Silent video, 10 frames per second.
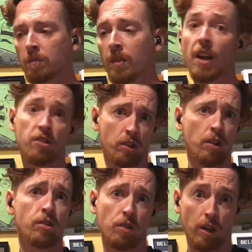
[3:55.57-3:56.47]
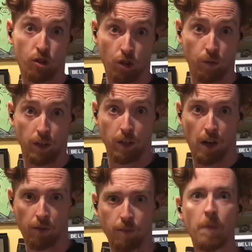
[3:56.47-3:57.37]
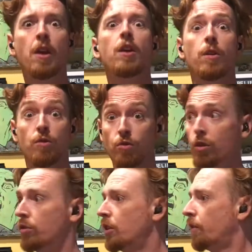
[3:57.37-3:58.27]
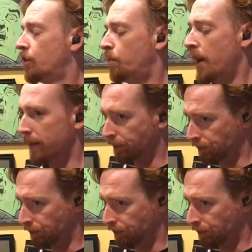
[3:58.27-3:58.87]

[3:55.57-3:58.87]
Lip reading: that's just because you're not chewing enough. You introduce enough spit,